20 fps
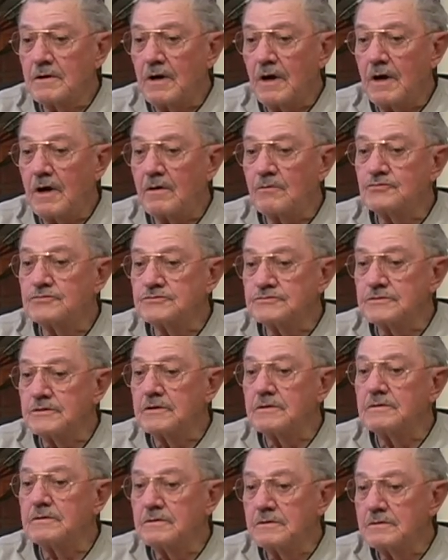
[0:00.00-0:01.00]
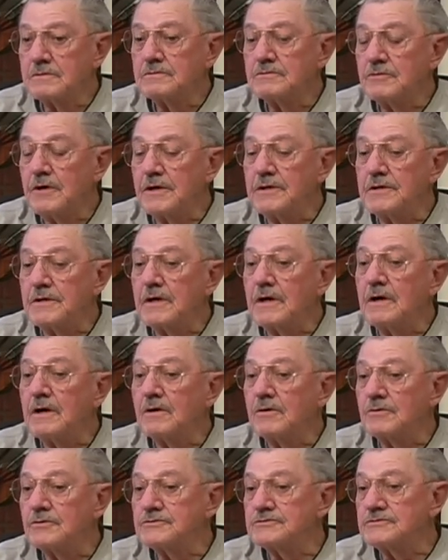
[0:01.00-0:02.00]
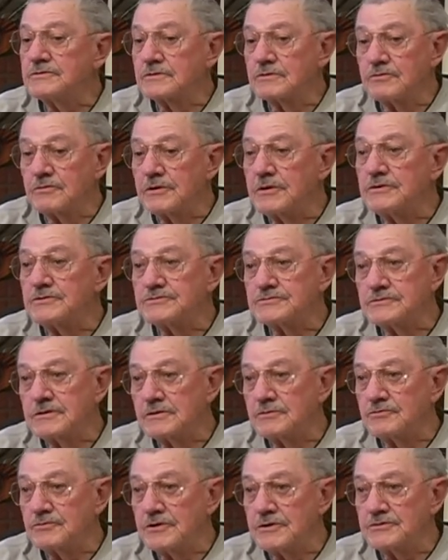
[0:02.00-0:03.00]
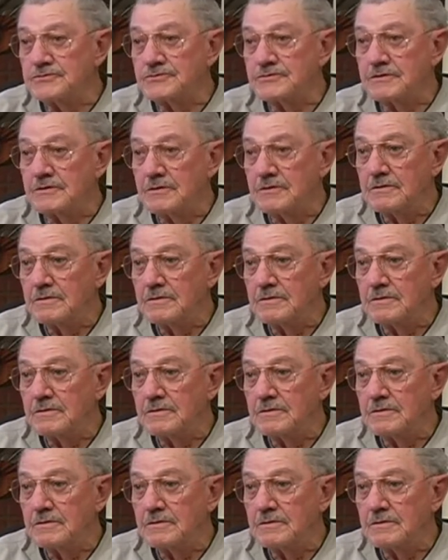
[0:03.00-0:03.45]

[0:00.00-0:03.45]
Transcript: I would say right now is the greatest generation.